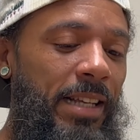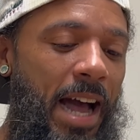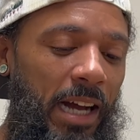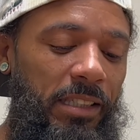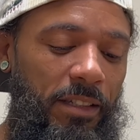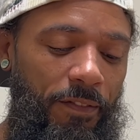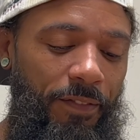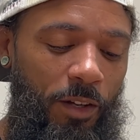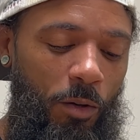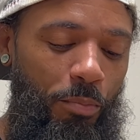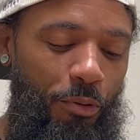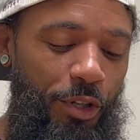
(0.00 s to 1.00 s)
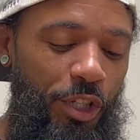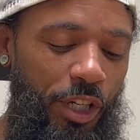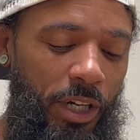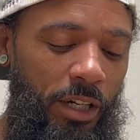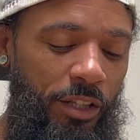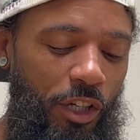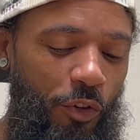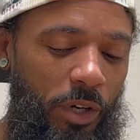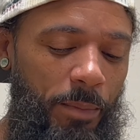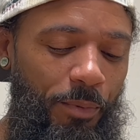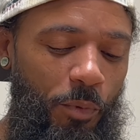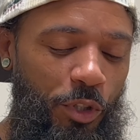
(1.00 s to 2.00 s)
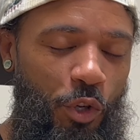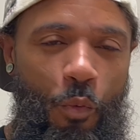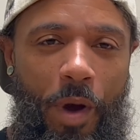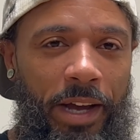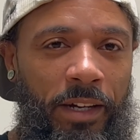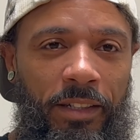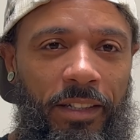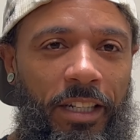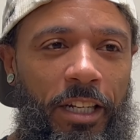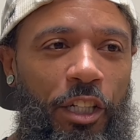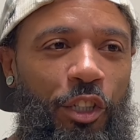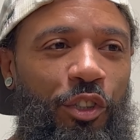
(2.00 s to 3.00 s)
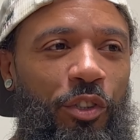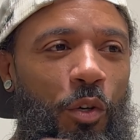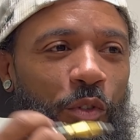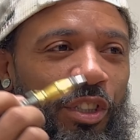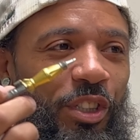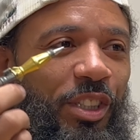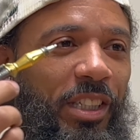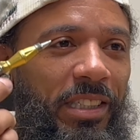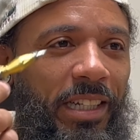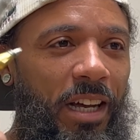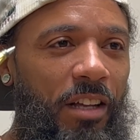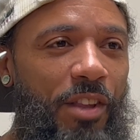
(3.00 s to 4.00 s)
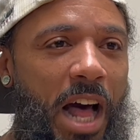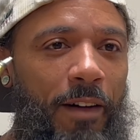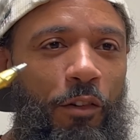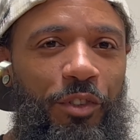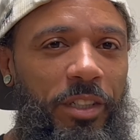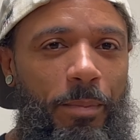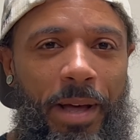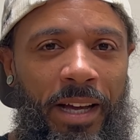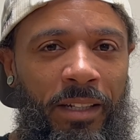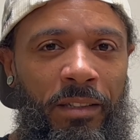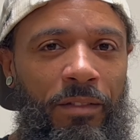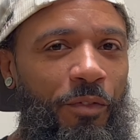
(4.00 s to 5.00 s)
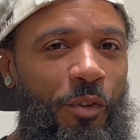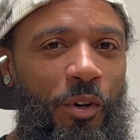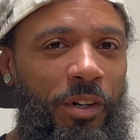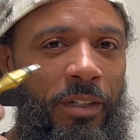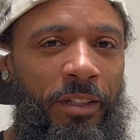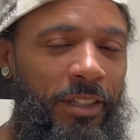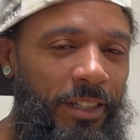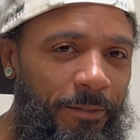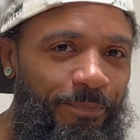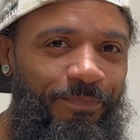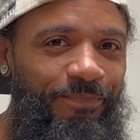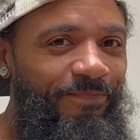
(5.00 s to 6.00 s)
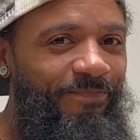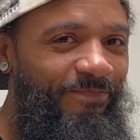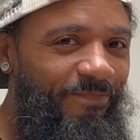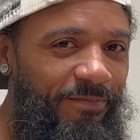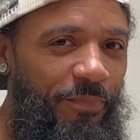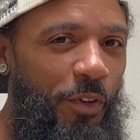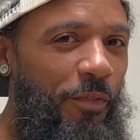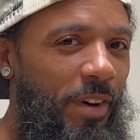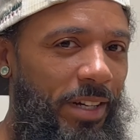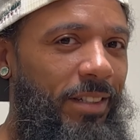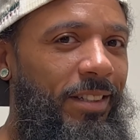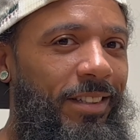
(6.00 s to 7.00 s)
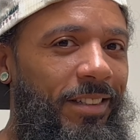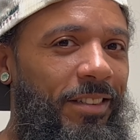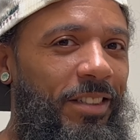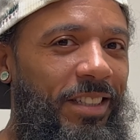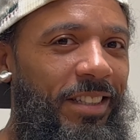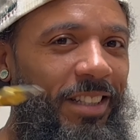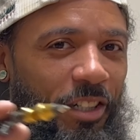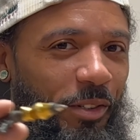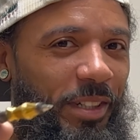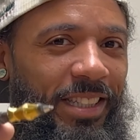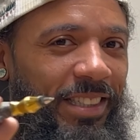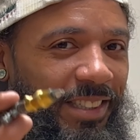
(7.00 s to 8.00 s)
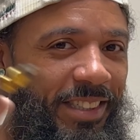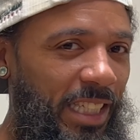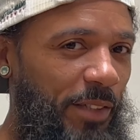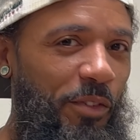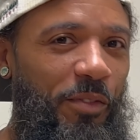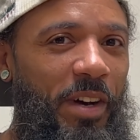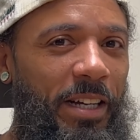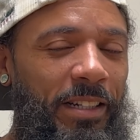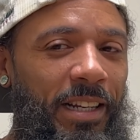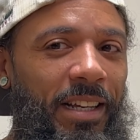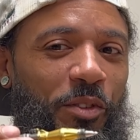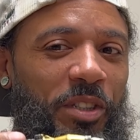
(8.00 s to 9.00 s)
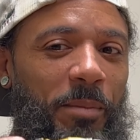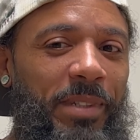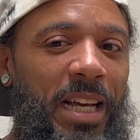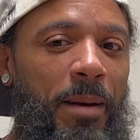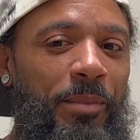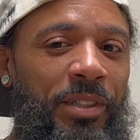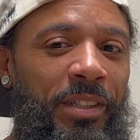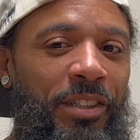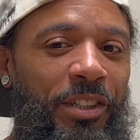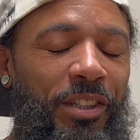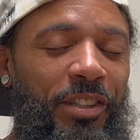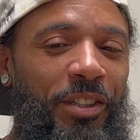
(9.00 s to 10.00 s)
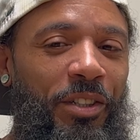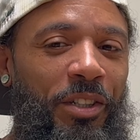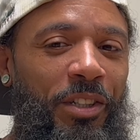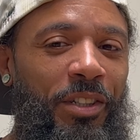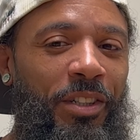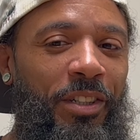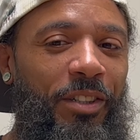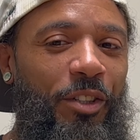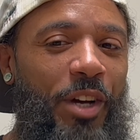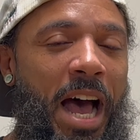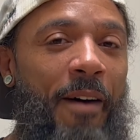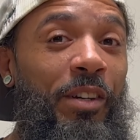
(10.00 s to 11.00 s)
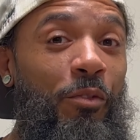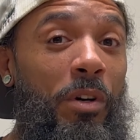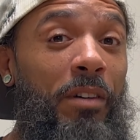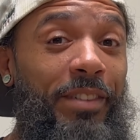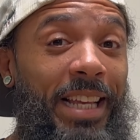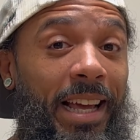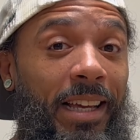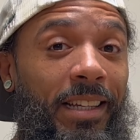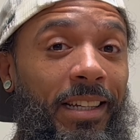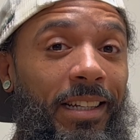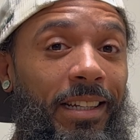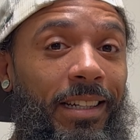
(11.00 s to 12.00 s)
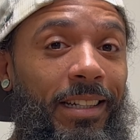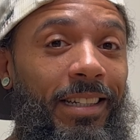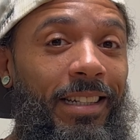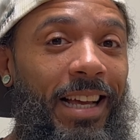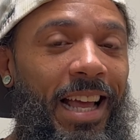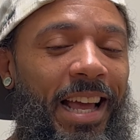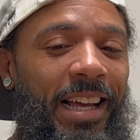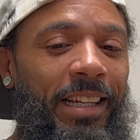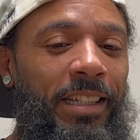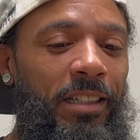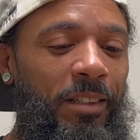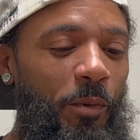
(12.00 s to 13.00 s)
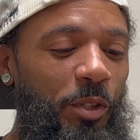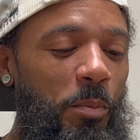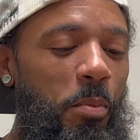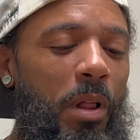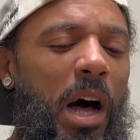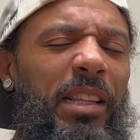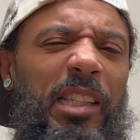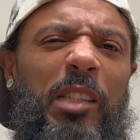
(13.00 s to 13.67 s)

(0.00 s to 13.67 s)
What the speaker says: actually feel pretty good in the grip when you write. So this is just like a novelty pen for fun. Literally, this is just for fun. Sometimes you're having a rough day, and when you pull out this